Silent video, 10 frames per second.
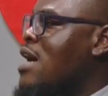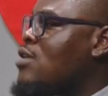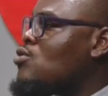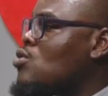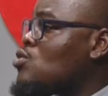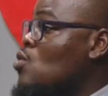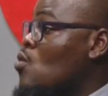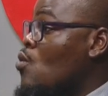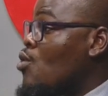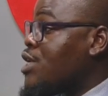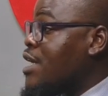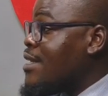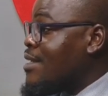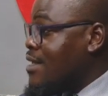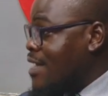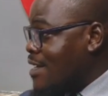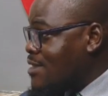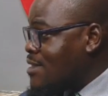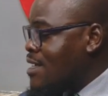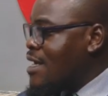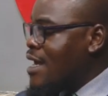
are not working yet